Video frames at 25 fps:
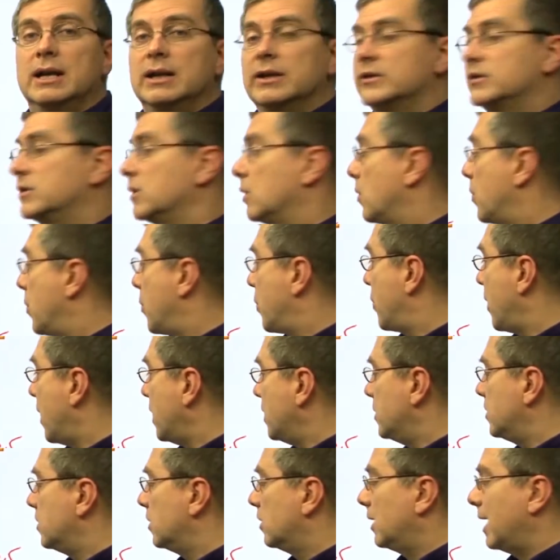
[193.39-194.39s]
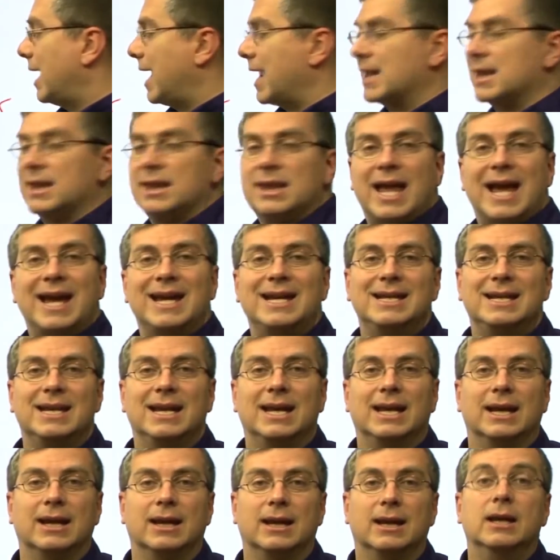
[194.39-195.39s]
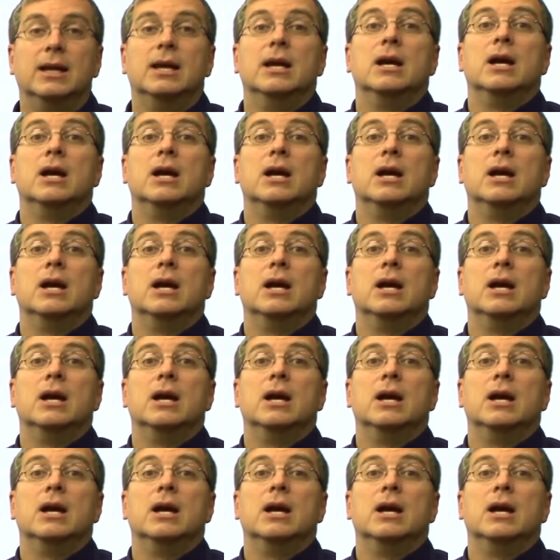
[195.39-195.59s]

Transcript: So thunder and lightning,